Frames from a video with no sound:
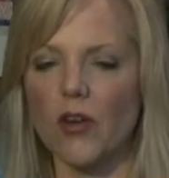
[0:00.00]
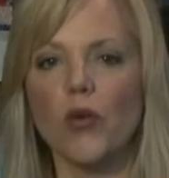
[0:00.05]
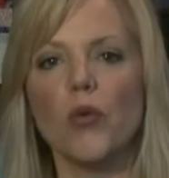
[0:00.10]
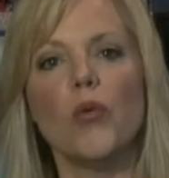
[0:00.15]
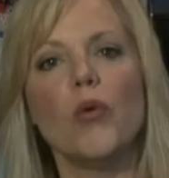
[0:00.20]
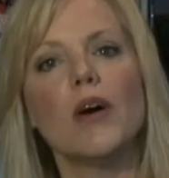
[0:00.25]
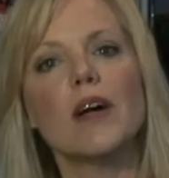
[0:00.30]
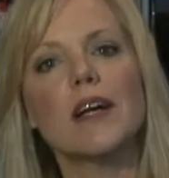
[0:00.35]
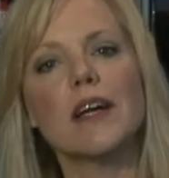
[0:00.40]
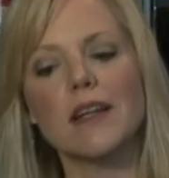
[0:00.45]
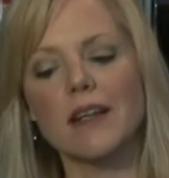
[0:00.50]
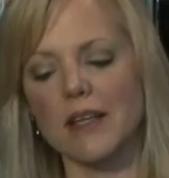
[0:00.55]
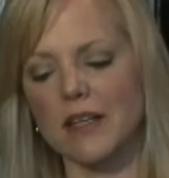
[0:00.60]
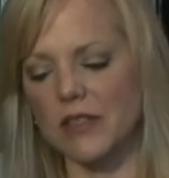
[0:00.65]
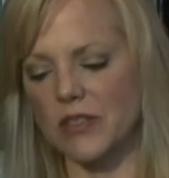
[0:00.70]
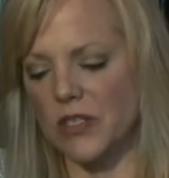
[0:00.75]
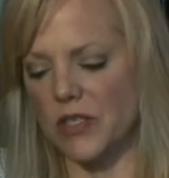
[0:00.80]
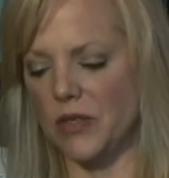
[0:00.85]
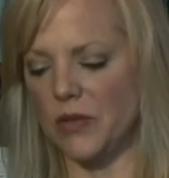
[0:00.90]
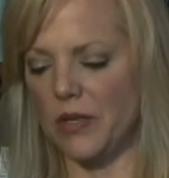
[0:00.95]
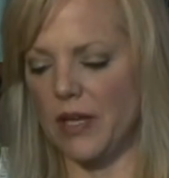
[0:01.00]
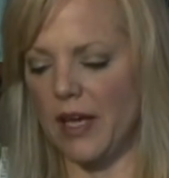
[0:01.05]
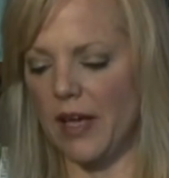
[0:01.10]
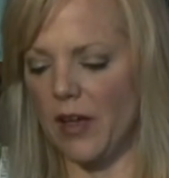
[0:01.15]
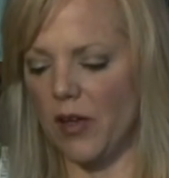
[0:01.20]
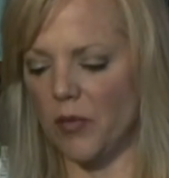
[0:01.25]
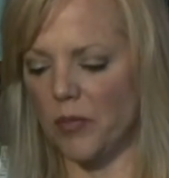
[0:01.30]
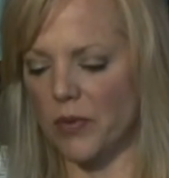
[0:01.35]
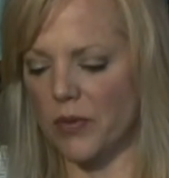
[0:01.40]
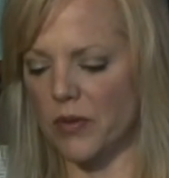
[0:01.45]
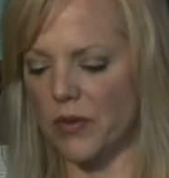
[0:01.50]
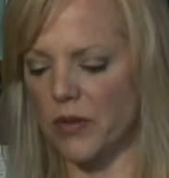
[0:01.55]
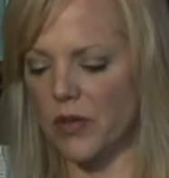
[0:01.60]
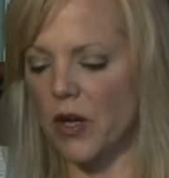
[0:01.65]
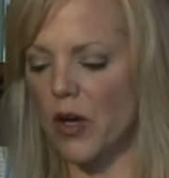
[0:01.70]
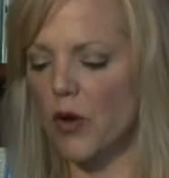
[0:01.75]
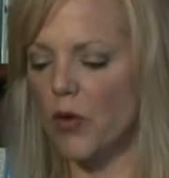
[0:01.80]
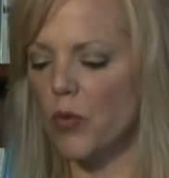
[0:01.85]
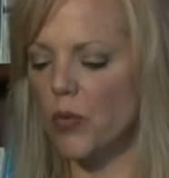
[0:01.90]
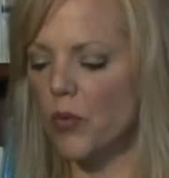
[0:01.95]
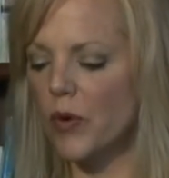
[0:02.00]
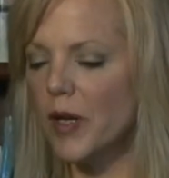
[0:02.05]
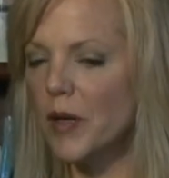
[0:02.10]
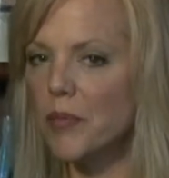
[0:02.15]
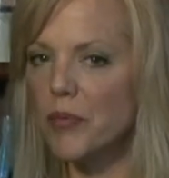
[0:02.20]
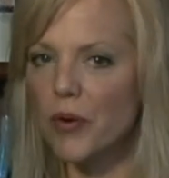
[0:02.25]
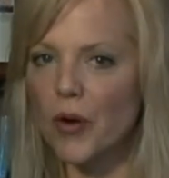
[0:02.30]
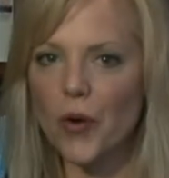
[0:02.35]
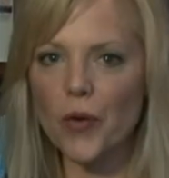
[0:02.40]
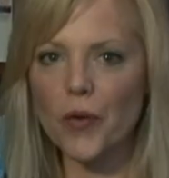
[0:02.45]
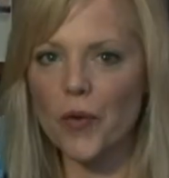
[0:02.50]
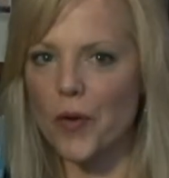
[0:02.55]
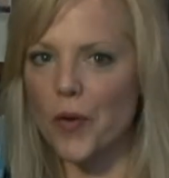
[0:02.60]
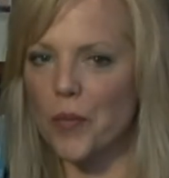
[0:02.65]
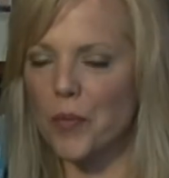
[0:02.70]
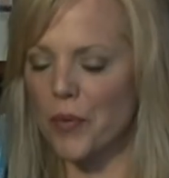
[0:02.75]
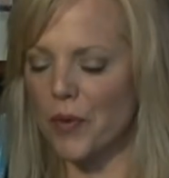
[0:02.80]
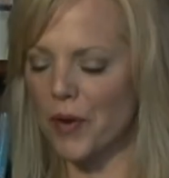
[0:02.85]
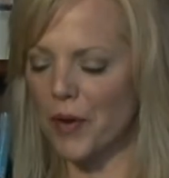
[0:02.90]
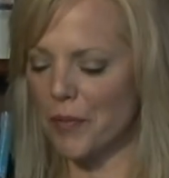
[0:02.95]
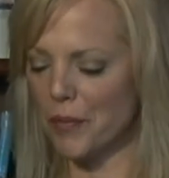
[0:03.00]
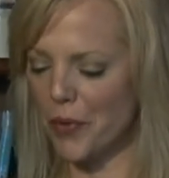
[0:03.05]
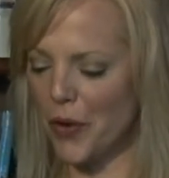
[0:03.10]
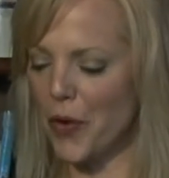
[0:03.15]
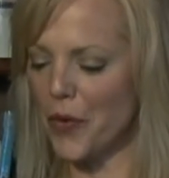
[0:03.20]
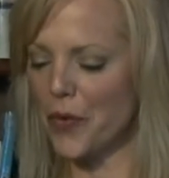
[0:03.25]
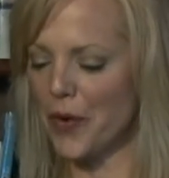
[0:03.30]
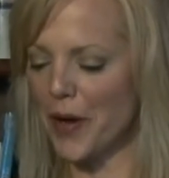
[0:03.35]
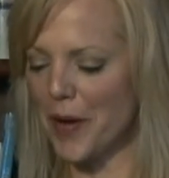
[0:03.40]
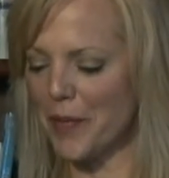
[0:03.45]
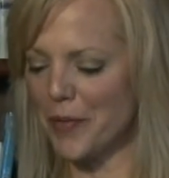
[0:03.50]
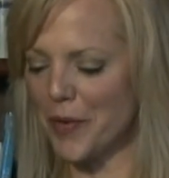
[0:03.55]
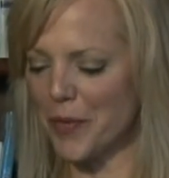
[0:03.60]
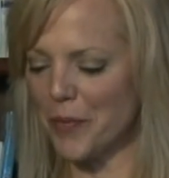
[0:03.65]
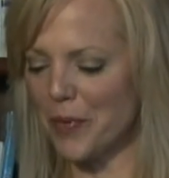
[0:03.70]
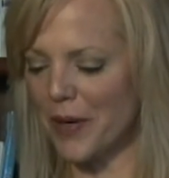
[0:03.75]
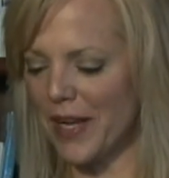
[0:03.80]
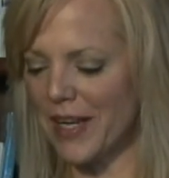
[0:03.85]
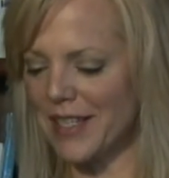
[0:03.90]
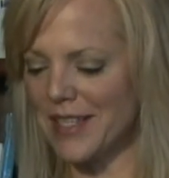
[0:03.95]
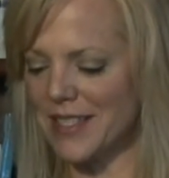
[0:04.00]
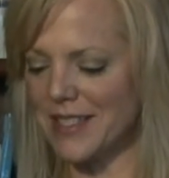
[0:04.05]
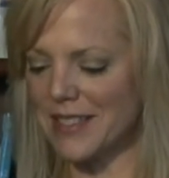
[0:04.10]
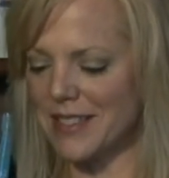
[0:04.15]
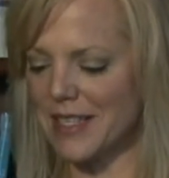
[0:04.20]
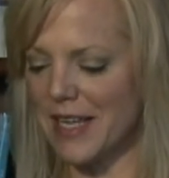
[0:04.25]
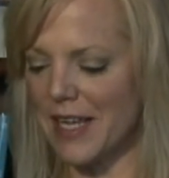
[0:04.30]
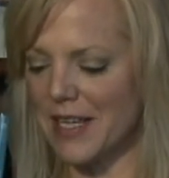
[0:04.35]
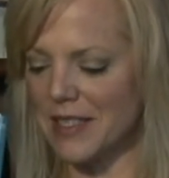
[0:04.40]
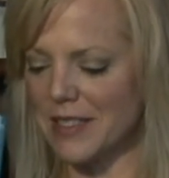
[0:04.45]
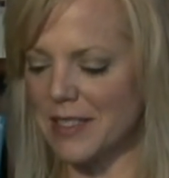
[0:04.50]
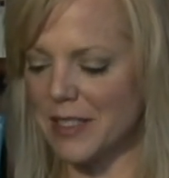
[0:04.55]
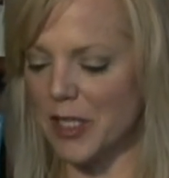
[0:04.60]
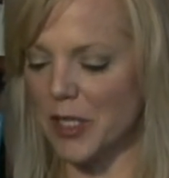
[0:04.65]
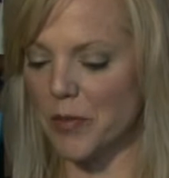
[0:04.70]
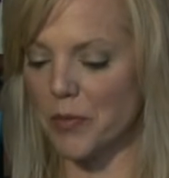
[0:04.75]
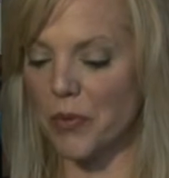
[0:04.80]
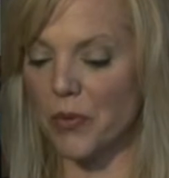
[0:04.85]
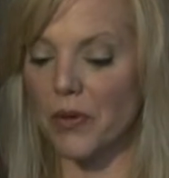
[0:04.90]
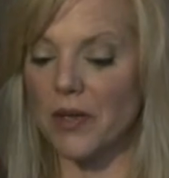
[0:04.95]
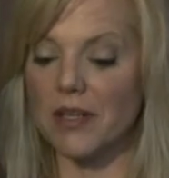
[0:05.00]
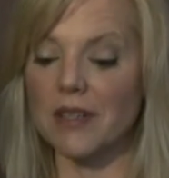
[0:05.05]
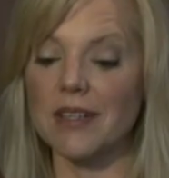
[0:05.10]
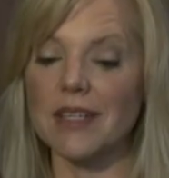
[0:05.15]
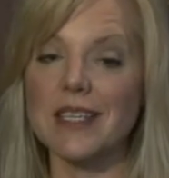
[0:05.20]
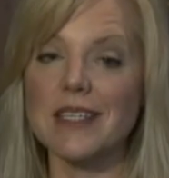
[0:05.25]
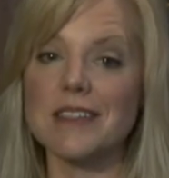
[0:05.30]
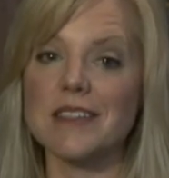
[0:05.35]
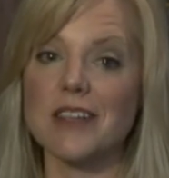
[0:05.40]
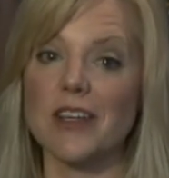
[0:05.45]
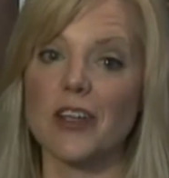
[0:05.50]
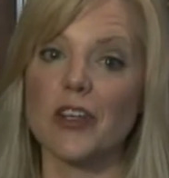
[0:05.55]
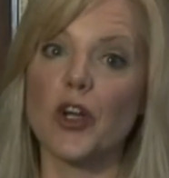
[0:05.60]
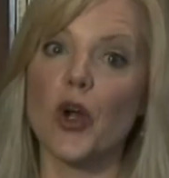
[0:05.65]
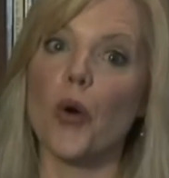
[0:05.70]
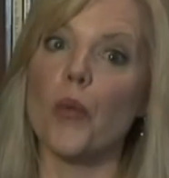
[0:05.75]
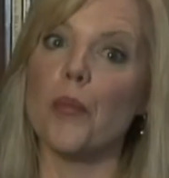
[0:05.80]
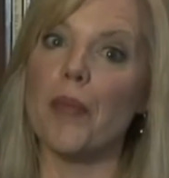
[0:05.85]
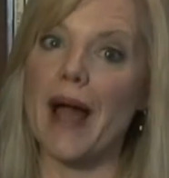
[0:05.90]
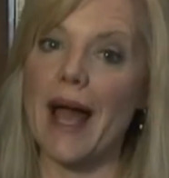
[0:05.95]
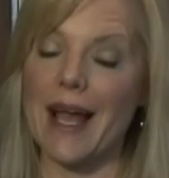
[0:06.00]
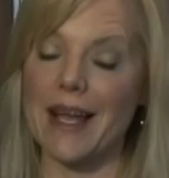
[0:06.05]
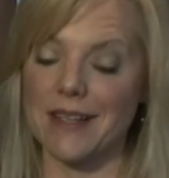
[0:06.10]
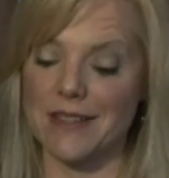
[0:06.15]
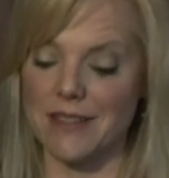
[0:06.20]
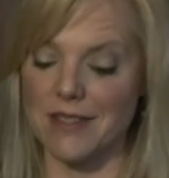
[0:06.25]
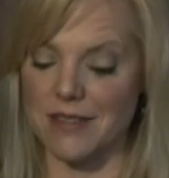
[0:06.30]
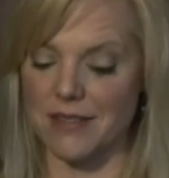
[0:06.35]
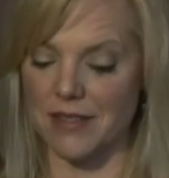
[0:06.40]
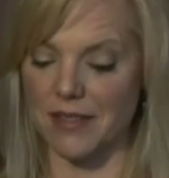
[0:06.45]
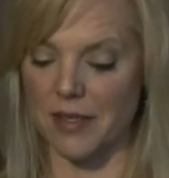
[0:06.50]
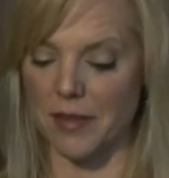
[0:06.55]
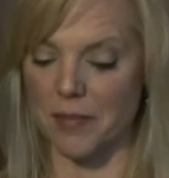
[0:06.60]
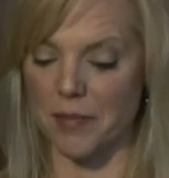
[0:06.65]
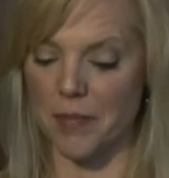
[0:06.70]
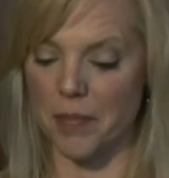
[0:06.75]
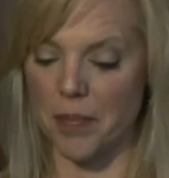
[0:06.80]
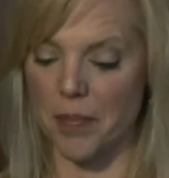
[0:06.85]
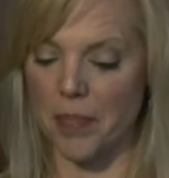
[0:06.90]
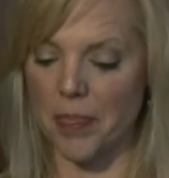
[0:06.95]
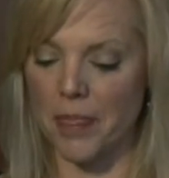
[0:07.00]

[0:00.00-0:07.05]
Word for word: What can I do to help her reprogram her brain to stay asleep or at least go back to sleep?